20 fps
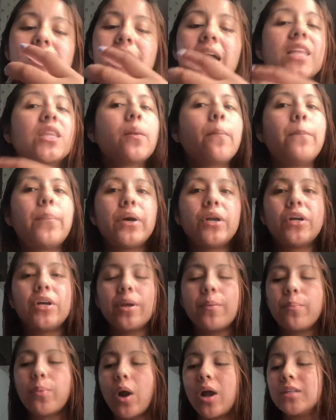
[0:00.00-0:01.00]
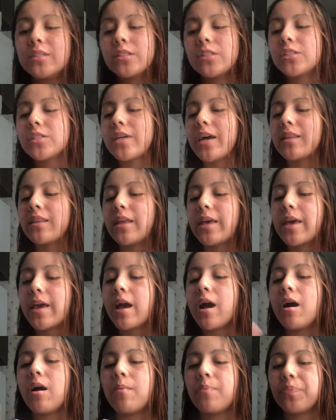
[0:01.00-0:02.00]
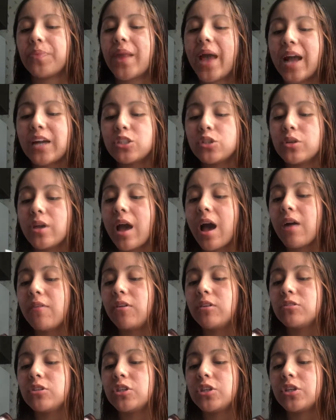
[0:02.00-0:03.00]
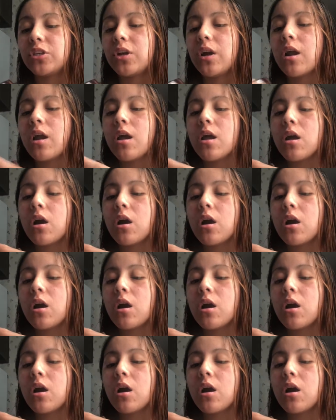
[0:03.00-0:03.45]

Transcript: not the buttery bronzers that they um actually have on their